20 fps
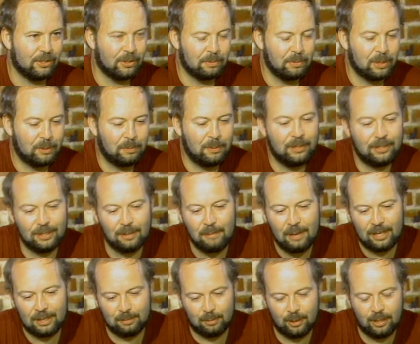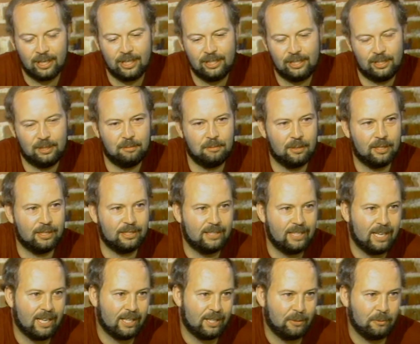know, there must be some explanation, but
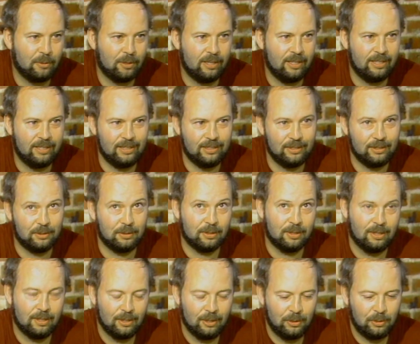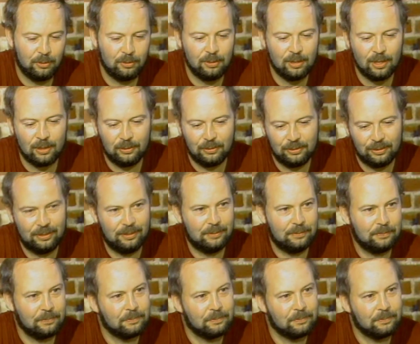exactly what it is, who knows?